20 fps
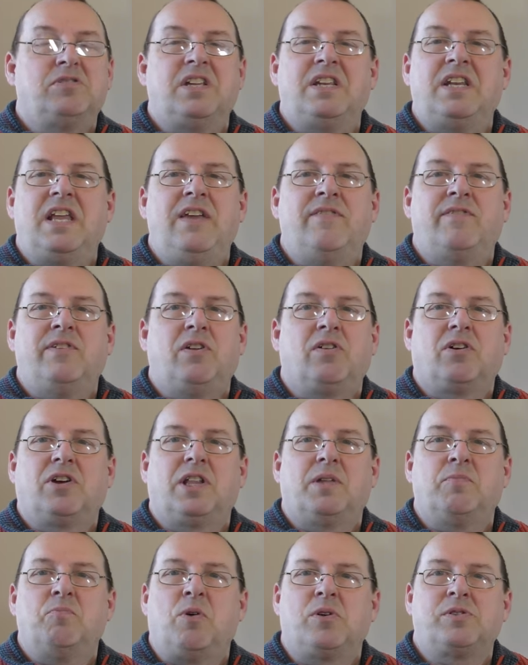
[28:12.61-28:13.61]
didn't even look
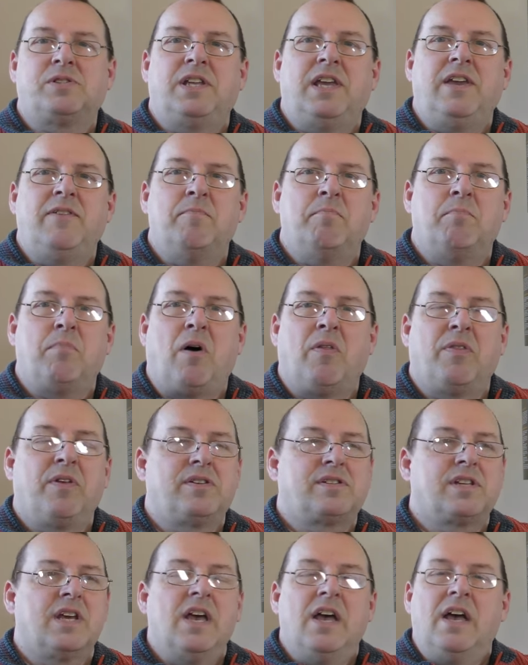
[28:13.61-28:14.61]
at them, wasn't even
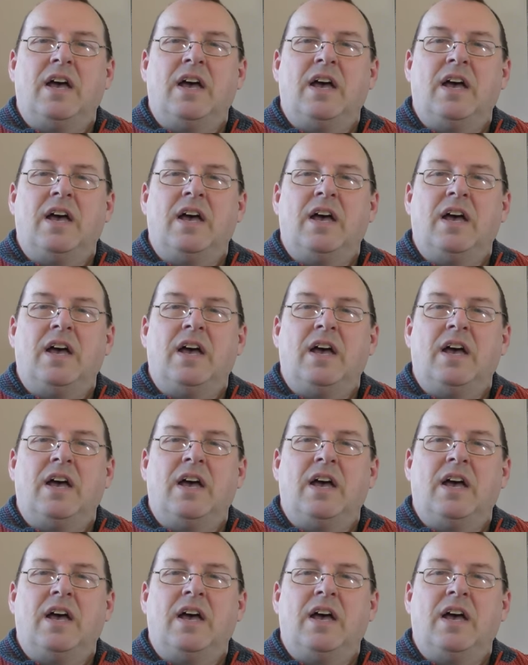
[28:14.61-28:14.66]
bothered,